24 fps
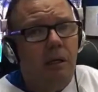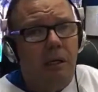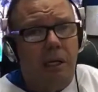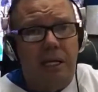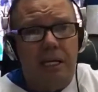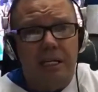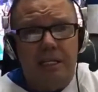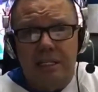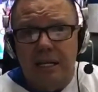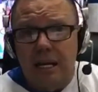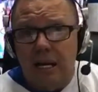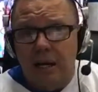
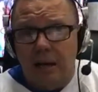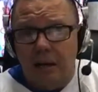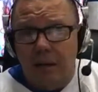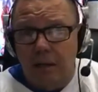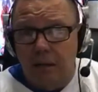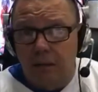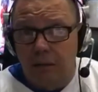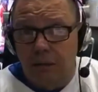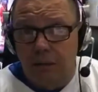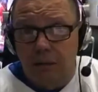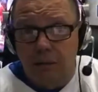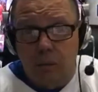He's not a.
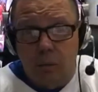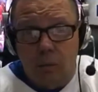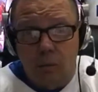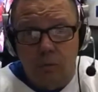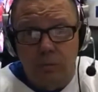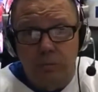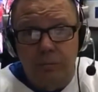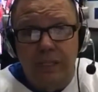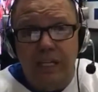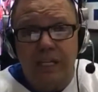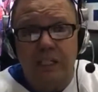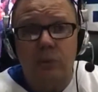
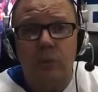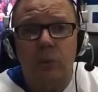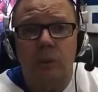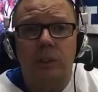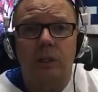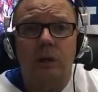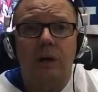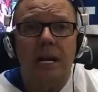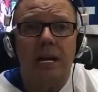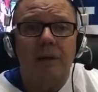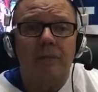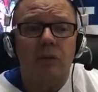That's
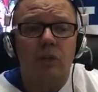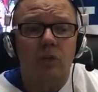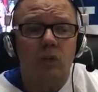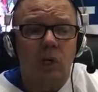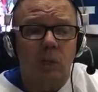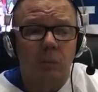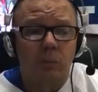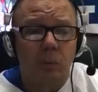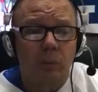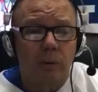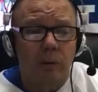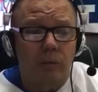what they're having
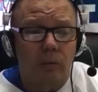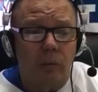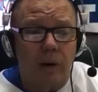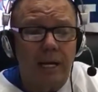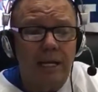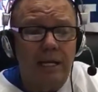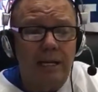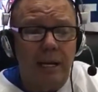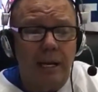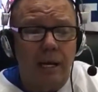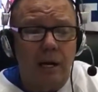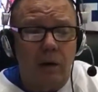trouble with right
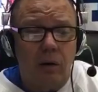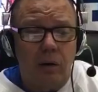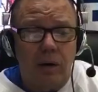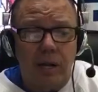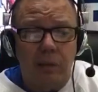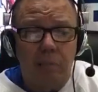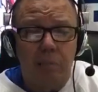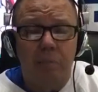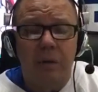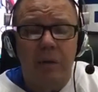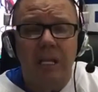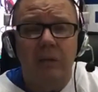now,
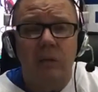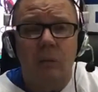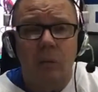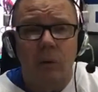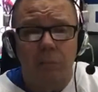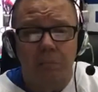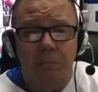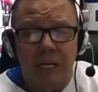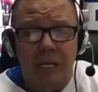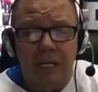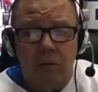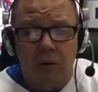and
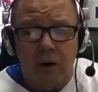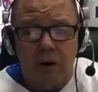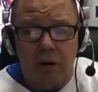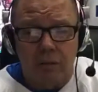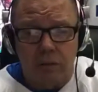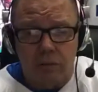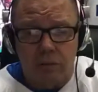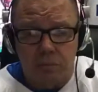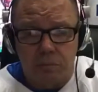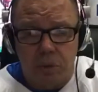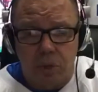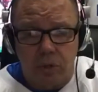with Ben
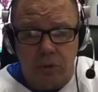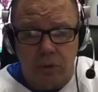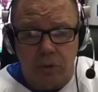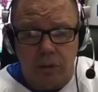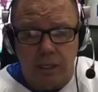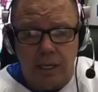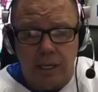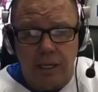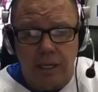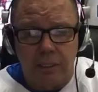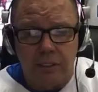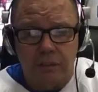
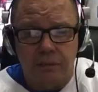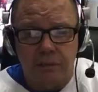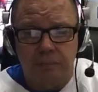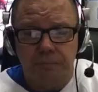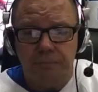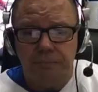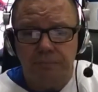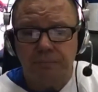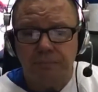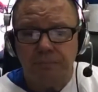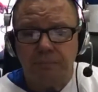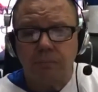Roethlisberger, guys.
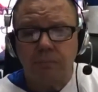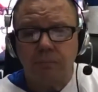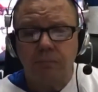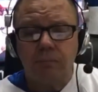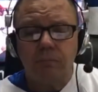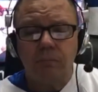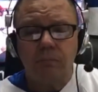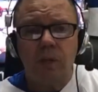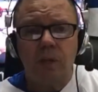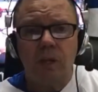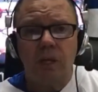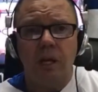
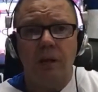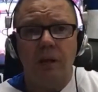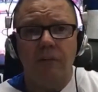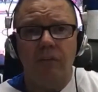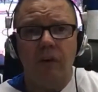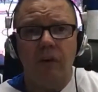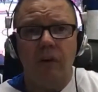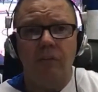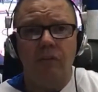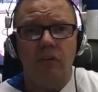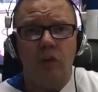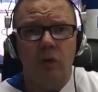
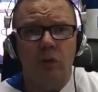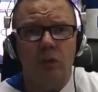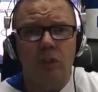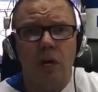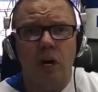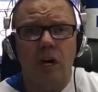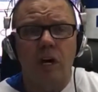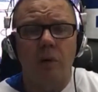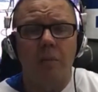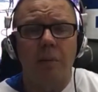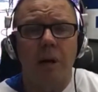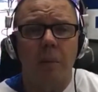If you
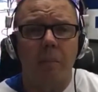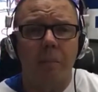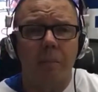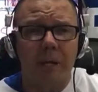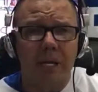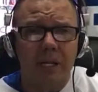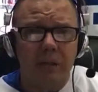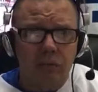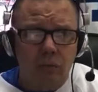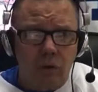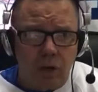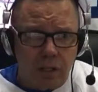talk about
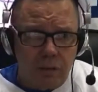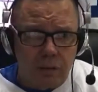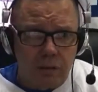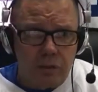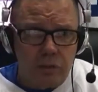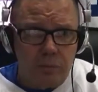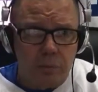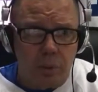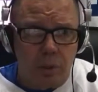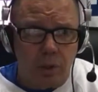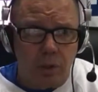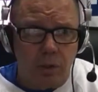Ben
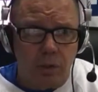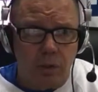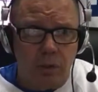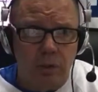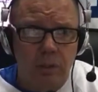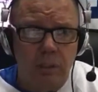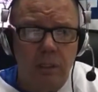Roethlisberger,